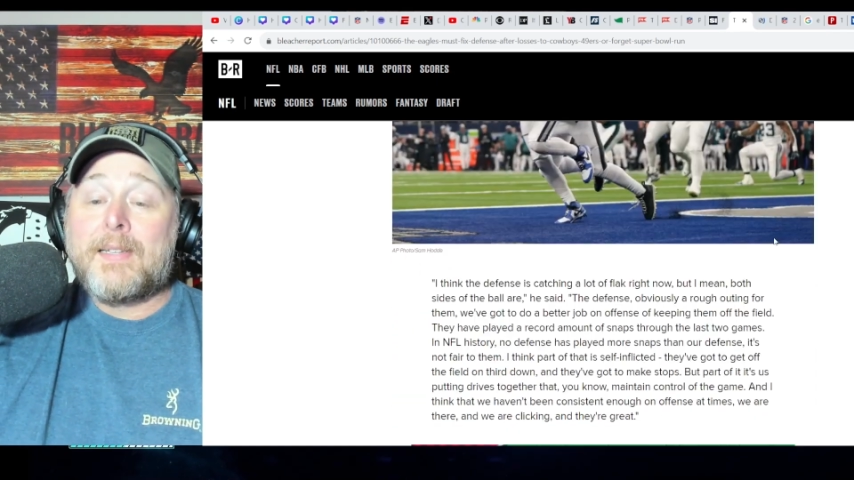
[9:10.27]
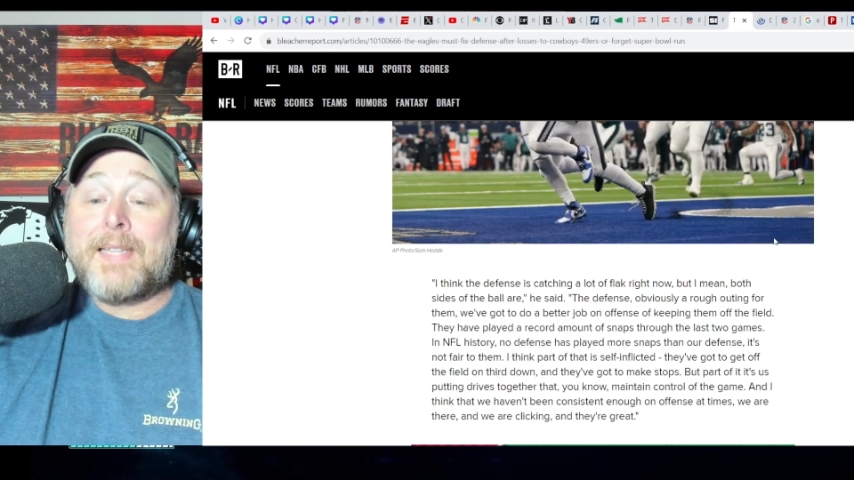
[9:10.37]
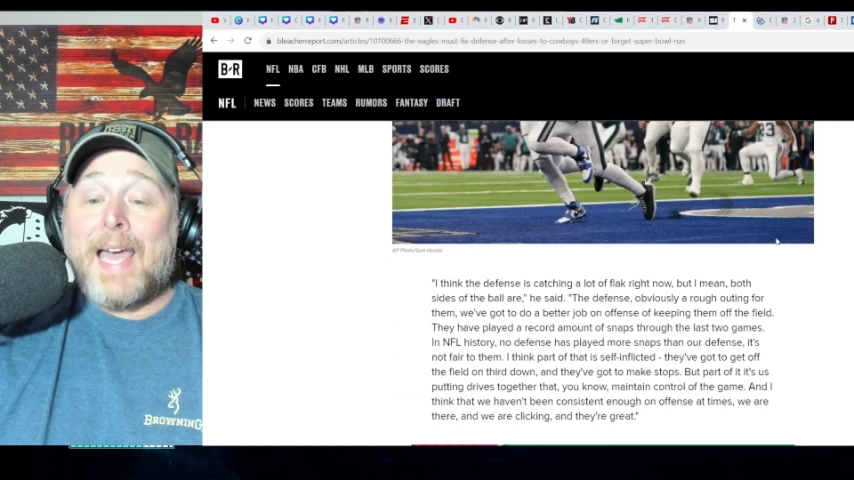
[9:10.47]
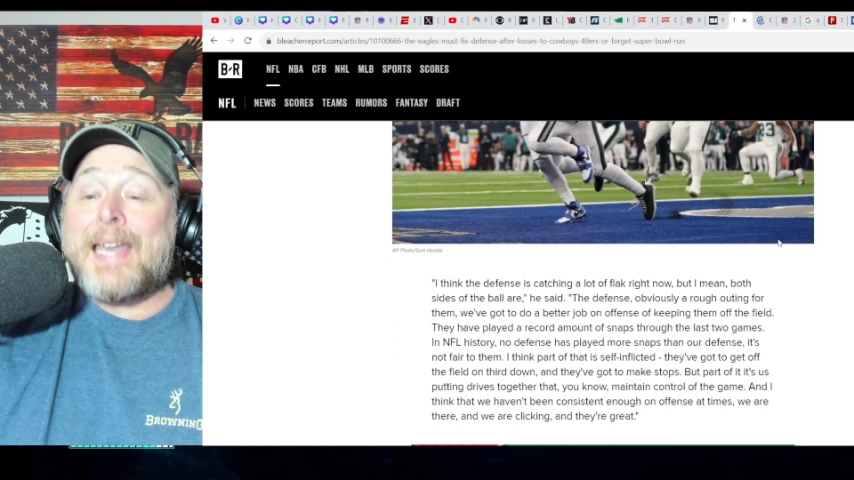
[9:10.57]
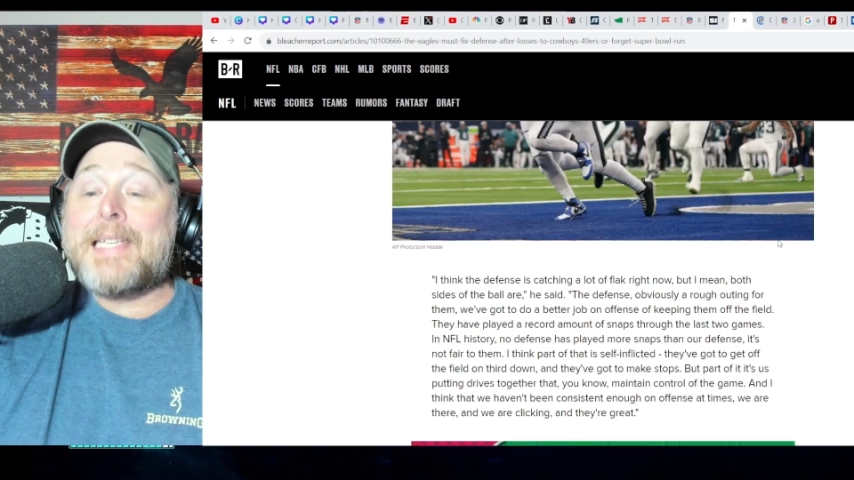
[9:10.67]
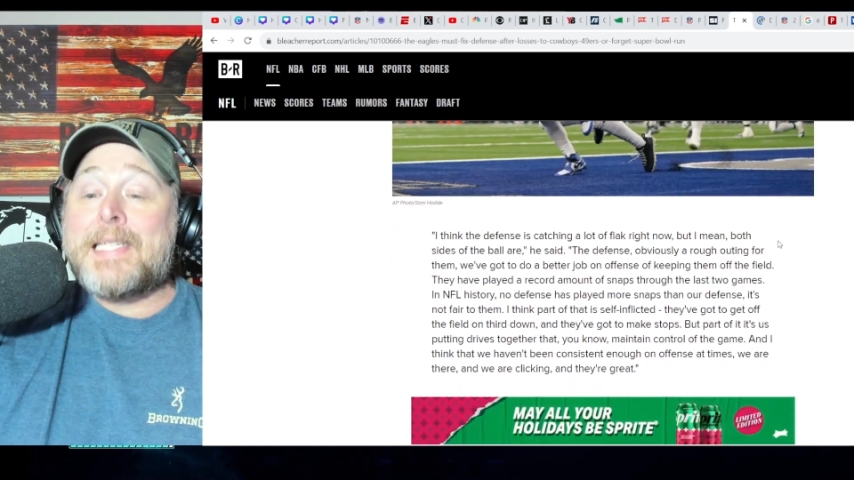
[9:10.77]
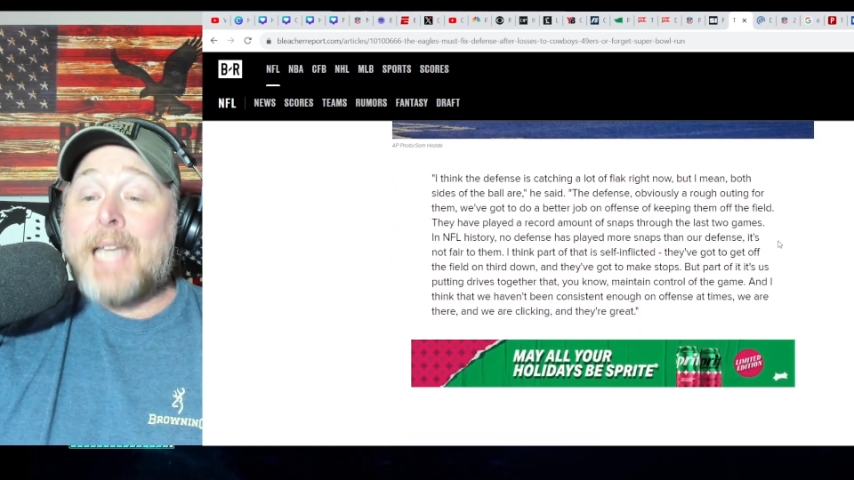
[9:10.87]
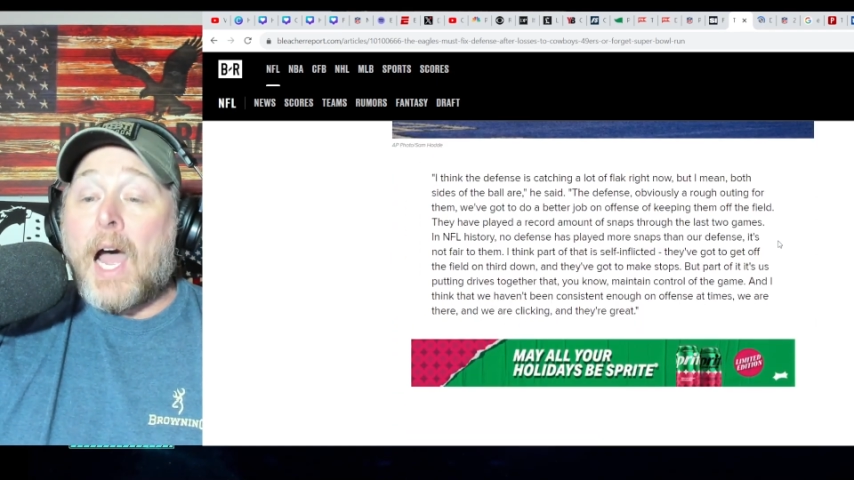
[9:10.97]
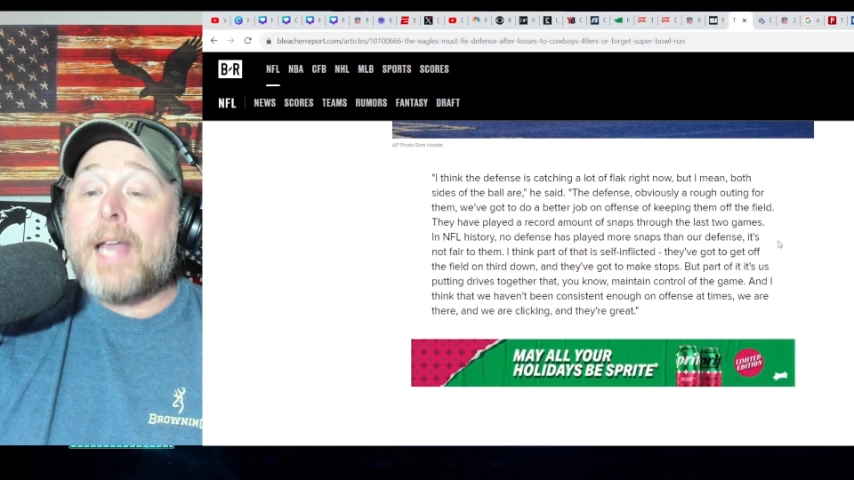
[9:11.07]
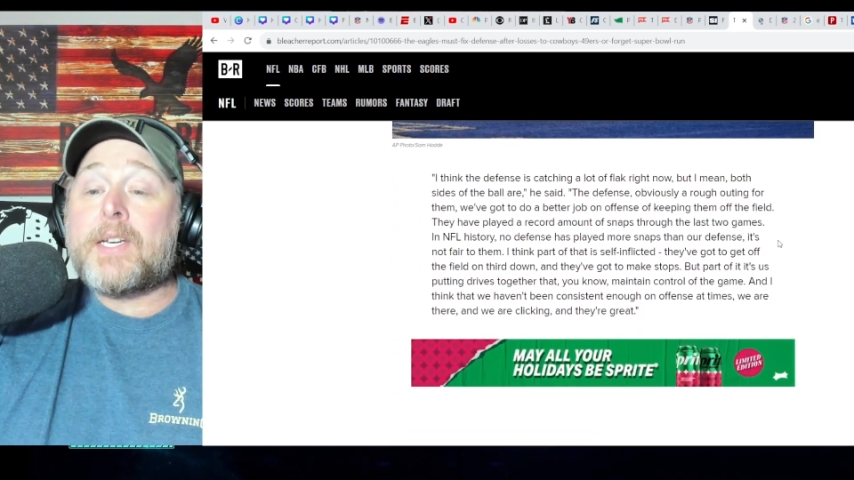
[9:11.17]
that is
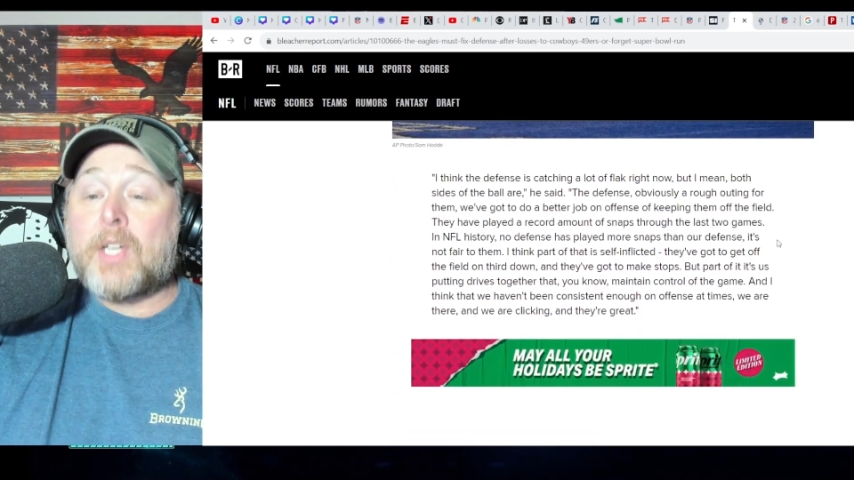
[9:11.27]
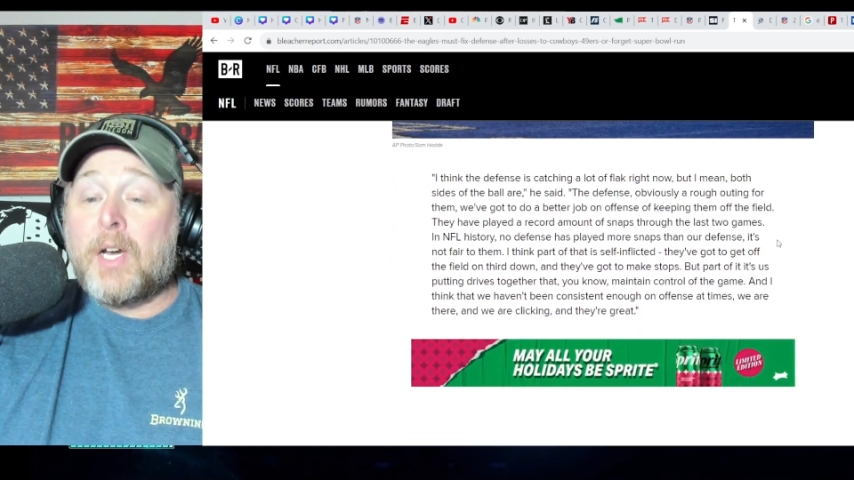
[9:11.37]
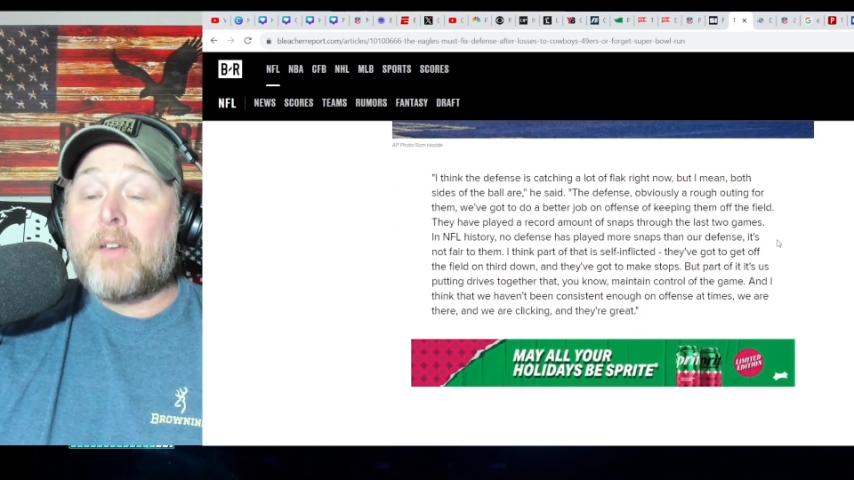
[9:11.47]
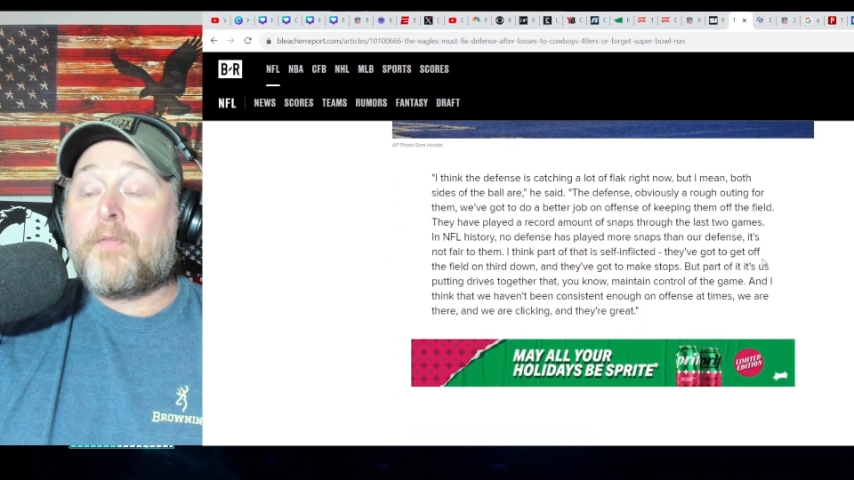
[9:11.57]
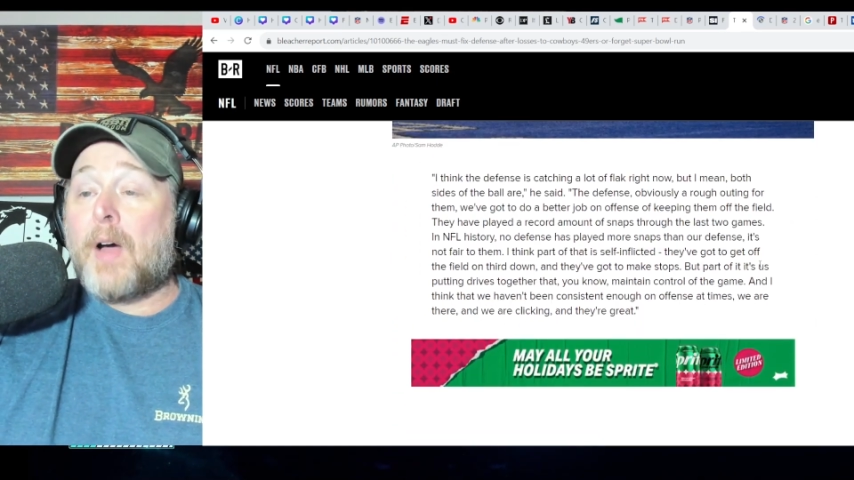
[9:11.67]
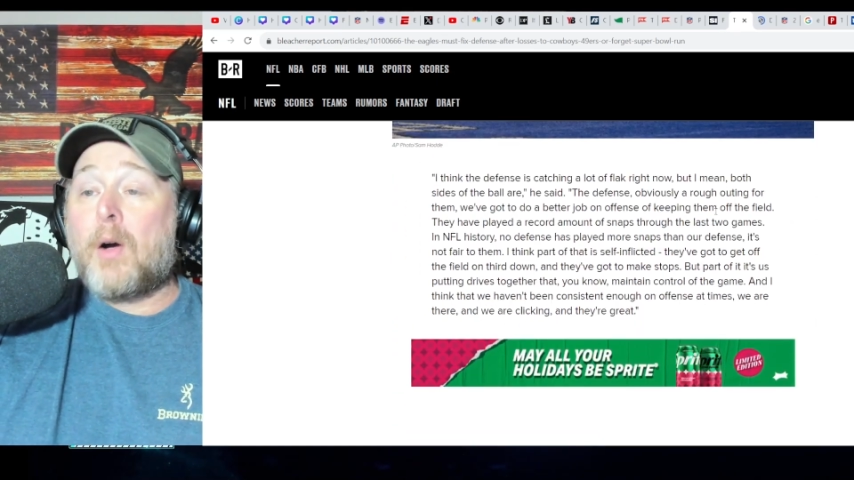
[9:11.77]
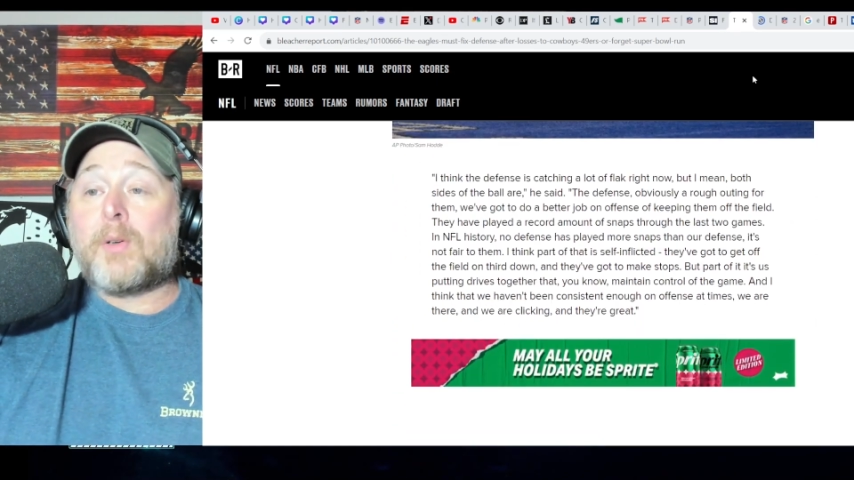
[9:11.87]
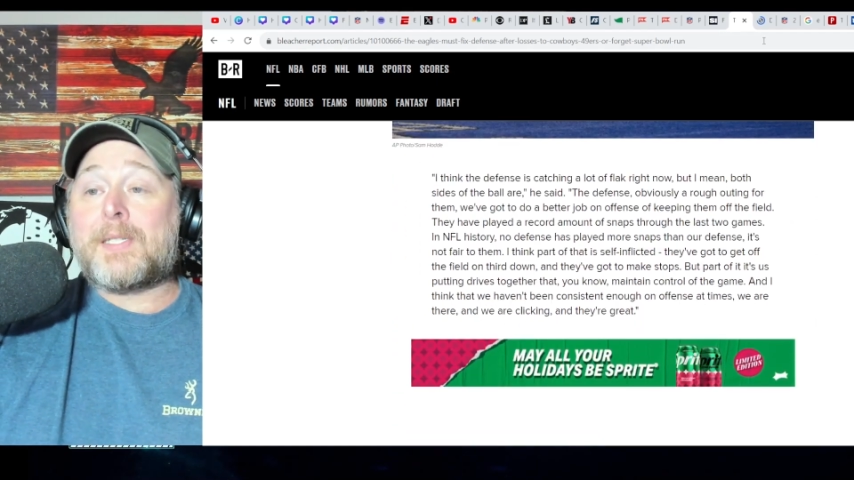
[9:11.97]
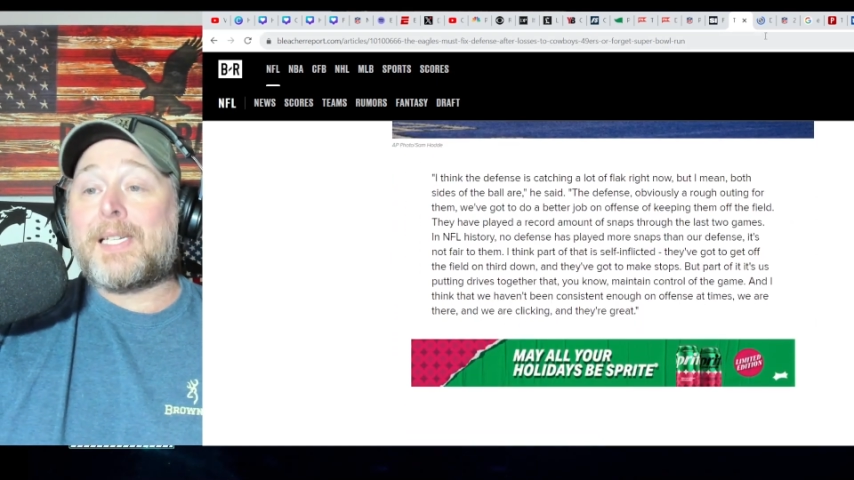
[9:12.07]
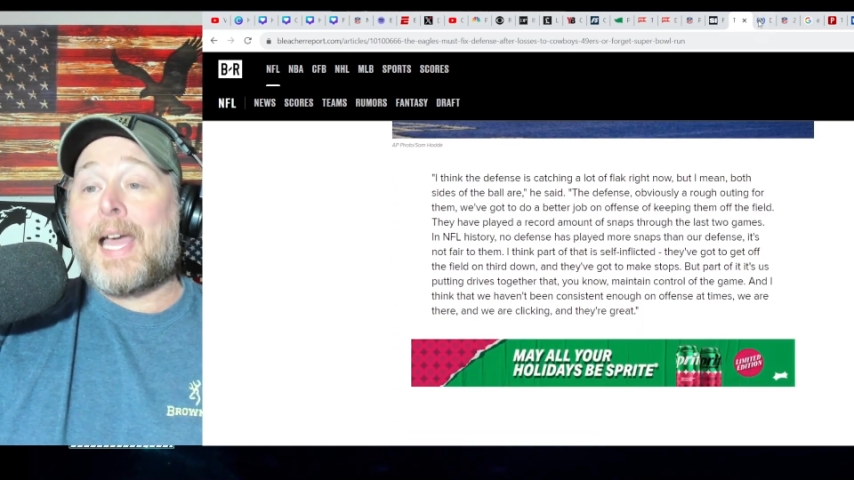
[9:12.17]
not good,
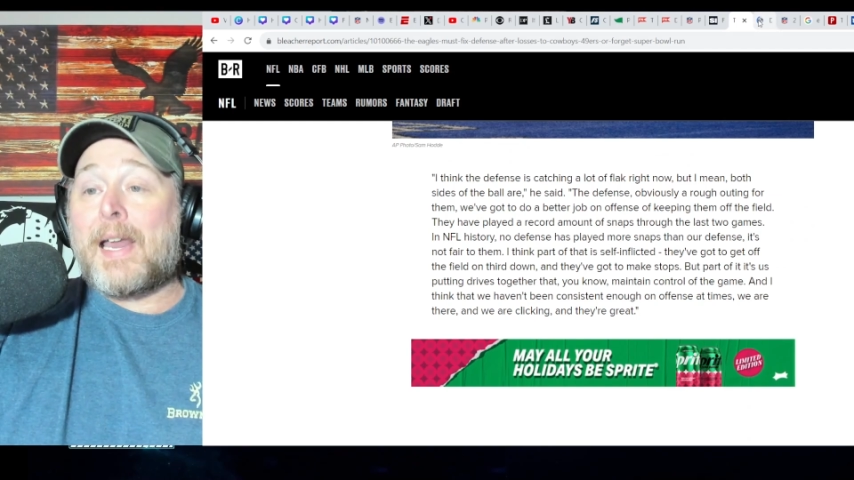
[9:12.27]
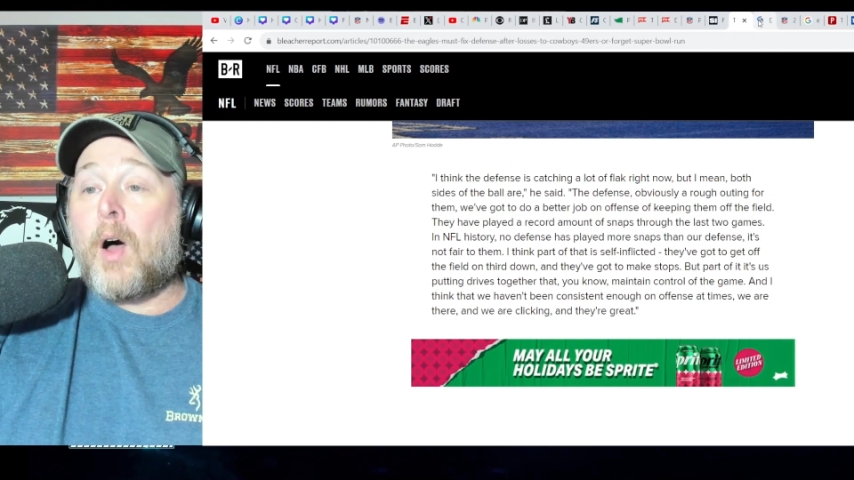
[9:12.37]
folks, at